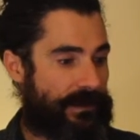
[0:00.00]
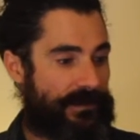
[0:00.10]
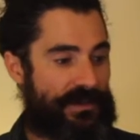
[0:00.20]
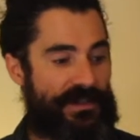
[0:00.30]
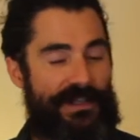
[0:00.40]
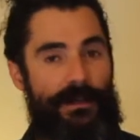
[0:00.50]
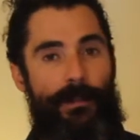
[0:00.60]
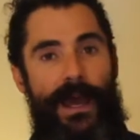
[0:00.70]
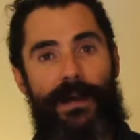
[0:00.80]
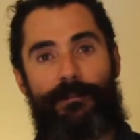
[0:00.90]
The sheer
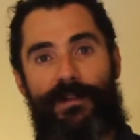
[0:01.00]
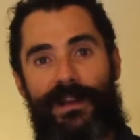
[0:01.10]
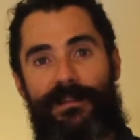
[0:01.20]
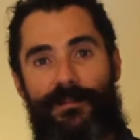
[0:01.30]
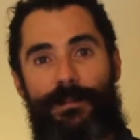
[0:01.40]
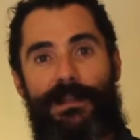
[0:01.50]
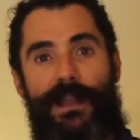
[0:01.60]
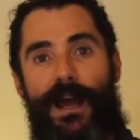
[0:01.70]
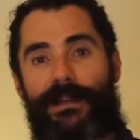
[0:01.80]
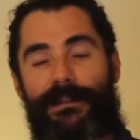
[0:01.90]
bad breath you
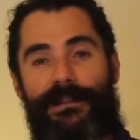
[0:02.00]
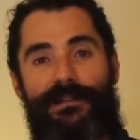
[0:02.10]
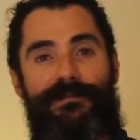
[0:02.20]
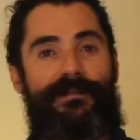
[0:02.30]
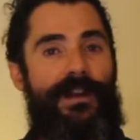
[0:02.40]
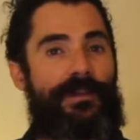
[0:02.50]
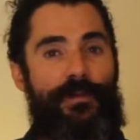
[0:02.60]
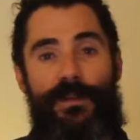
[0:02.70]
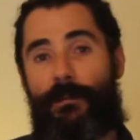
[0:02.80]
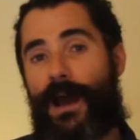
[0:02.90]
politely confront
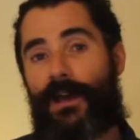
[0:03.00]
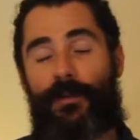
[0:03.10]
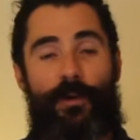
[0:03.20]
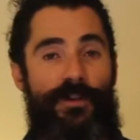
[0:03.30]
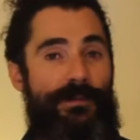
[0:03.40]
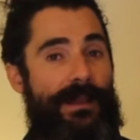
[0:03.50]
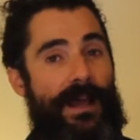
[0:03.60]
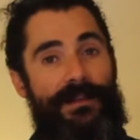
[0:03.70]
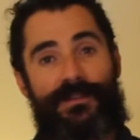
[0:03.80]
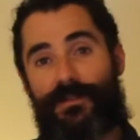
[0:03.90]
with mouthwash
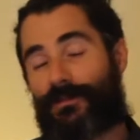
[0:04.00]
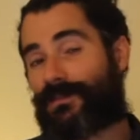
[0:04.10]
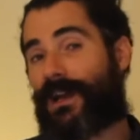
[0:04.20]
platitudes,